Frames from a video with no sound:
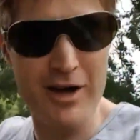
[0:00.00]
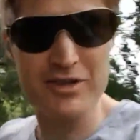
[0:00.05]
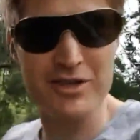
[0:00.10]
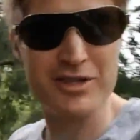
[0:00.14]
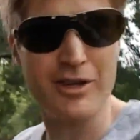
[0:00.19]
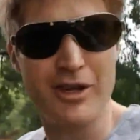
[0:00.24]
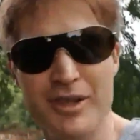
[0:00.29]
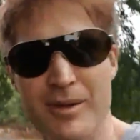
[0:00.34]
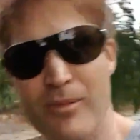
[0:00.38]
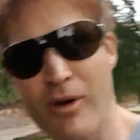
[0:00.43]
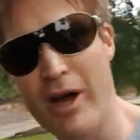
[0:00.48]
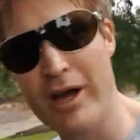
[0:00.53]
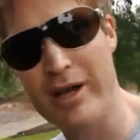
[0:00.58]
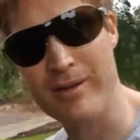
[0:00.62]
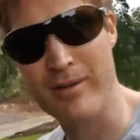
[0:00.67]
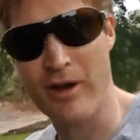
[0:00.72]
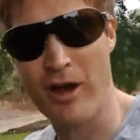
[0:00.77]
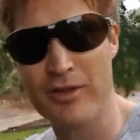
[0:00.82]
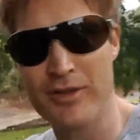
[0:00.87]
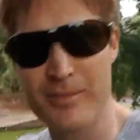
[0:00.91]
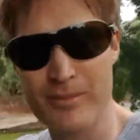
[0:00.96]
I was just on the
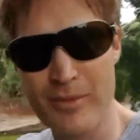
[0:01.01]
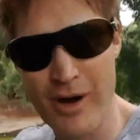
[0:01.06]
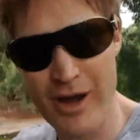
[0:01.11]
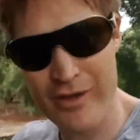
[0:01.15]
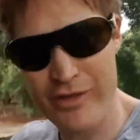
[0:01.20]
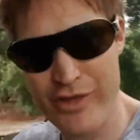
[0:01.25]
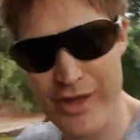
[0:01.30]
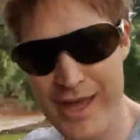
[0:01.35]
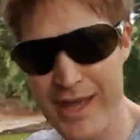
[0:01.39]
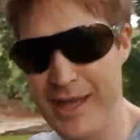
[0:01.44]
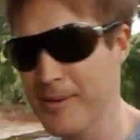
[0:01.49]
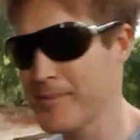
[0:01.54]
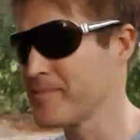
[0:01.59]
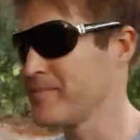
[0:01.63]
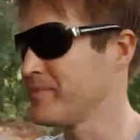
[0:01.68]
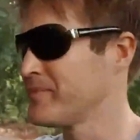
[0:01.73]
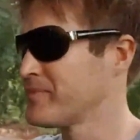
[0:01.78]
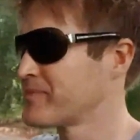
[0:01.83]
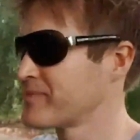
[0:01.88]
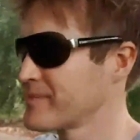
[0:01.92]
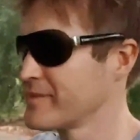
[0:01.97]
my thing.
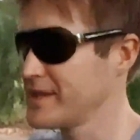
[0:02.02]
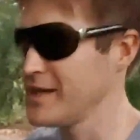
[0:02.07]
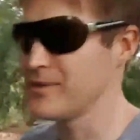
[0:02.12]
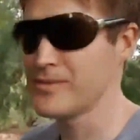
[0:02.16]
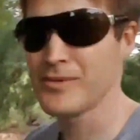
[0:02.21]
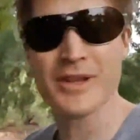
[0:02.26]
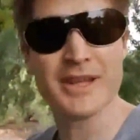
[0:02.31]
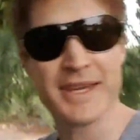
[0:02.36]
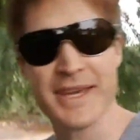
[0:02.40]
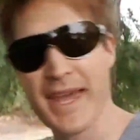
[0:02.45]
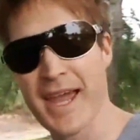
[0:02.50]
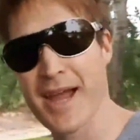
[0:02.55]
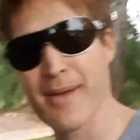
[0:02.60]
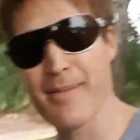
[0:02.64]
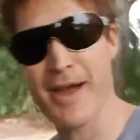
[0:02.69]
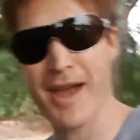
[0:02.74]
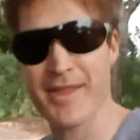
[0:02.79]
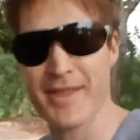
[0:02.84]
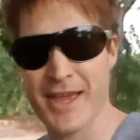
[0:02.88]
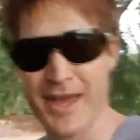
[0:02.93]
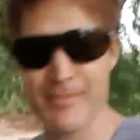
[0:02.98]
Didn't really care
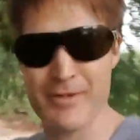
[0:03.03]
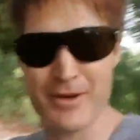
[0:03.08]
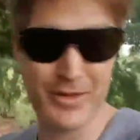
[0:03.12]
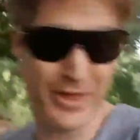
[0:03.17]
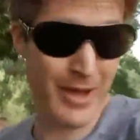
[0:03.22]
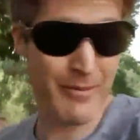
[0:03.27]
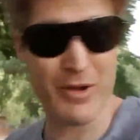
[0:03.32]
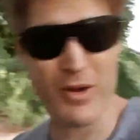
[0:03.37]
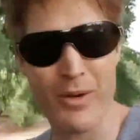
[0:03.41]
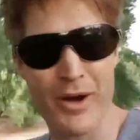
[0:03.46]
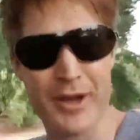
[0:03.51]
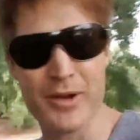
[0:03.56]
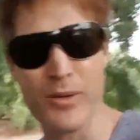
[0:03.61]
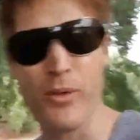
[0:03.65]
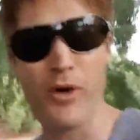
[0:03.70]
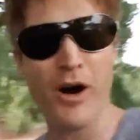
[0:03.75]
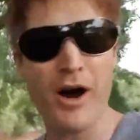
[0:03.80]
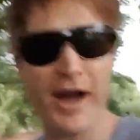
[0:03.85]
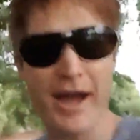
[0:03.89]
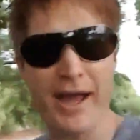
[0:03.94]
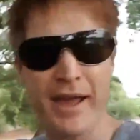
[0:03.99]
about them, and then we wonder
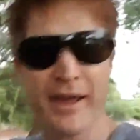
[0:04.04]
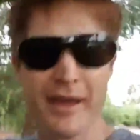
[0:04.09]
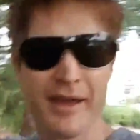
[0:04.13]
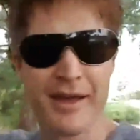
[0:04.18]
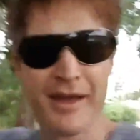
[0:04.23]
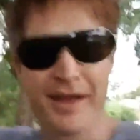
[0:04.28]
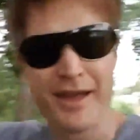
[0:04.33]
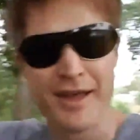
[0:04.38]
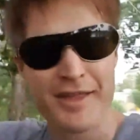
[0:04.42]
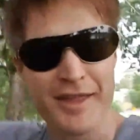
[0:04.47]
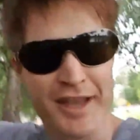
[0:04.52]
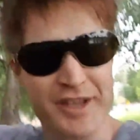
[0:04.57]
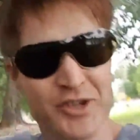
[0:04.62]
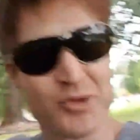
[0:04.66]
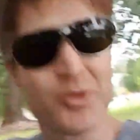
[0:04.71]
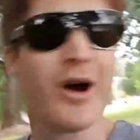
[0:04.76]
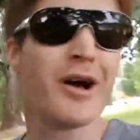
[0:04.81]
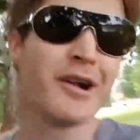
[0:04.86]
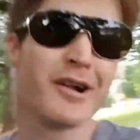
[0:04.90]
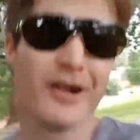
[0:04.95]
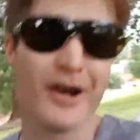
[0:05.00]
why they
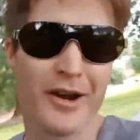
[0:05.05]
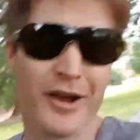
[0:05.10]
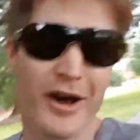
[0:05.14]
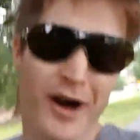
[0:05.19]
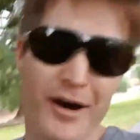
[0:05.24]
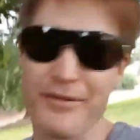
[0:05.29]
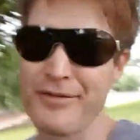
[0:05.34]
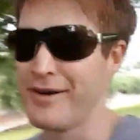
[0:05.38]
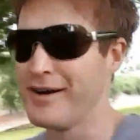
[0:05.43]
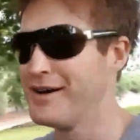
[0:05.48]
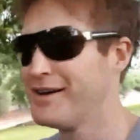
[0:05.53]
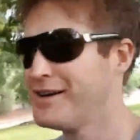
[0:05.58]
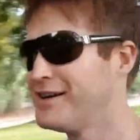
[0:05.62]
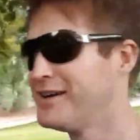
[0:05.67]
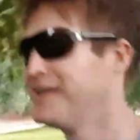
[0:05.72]
trotted on off.